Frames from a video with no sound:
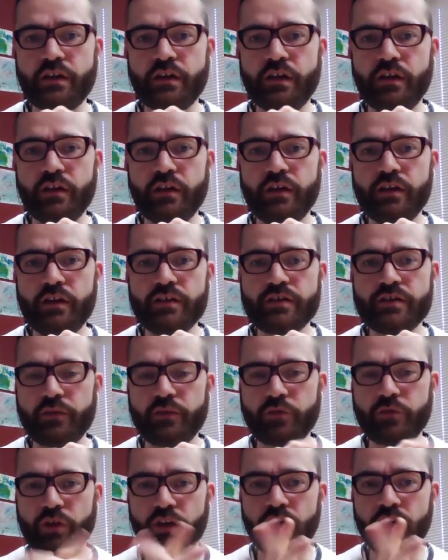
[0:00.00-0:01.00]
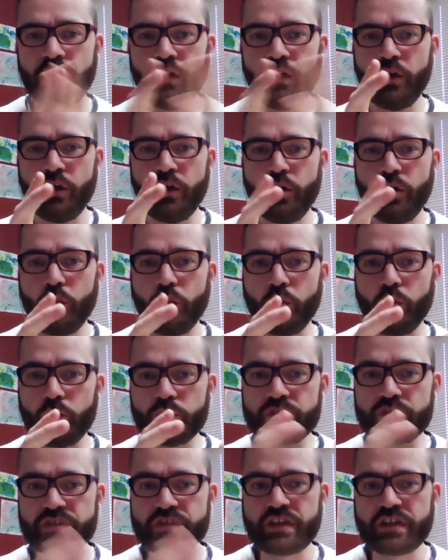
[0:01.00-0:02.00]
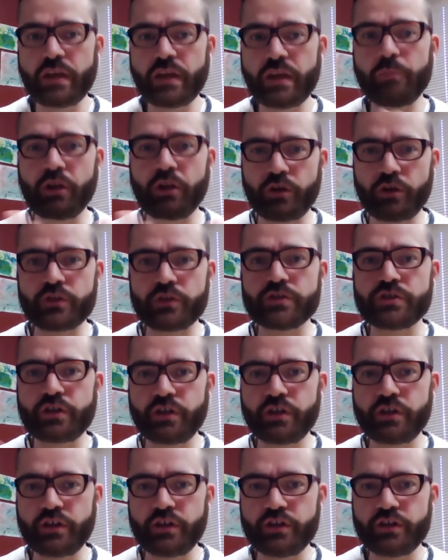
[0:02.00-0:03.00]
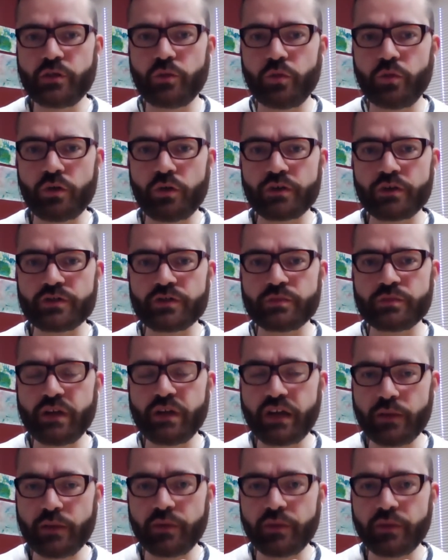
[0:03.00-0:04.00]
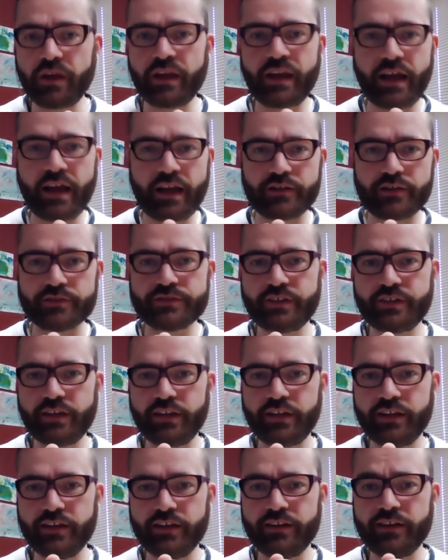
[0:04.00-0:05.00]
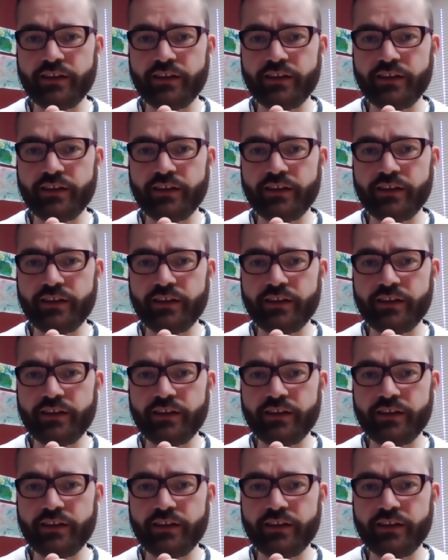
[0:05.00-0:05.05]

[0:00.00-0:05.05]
each and every step along the journey towards becoming an adult and